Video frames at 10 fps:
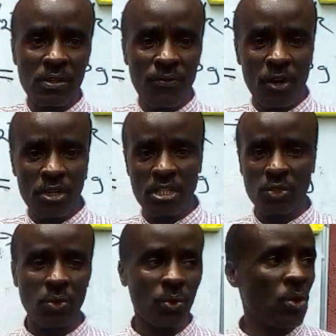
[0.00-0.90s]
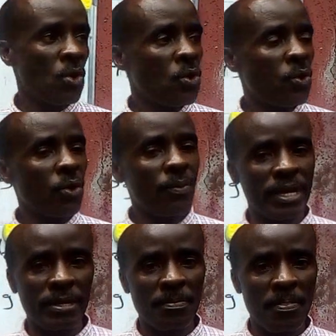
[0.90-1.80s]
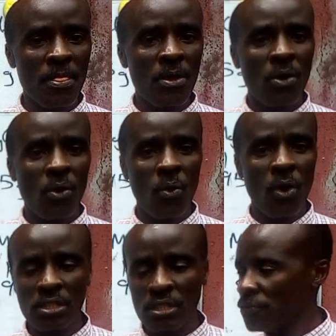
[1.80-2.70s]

42 will be. What